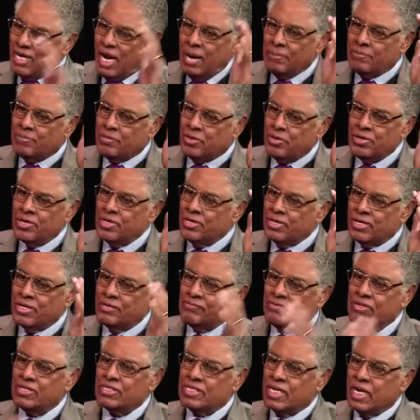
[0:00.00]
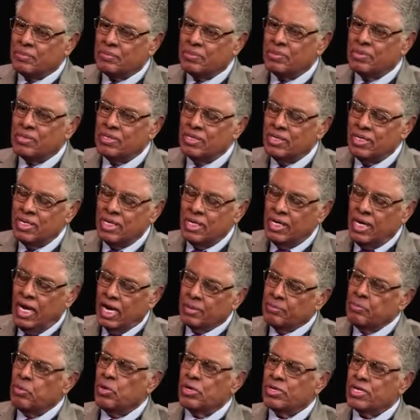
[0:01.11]
top third, for example,
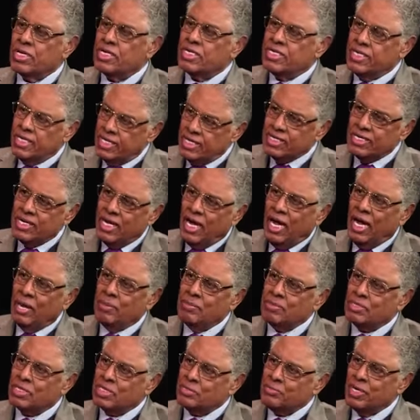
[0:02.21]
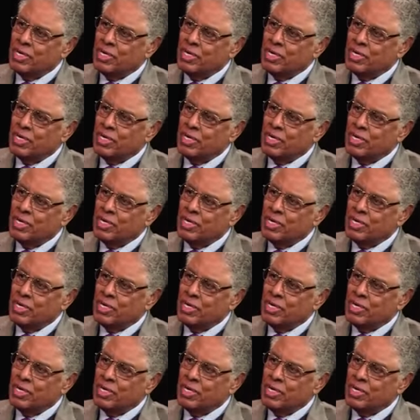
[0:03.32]
had more than 10 times as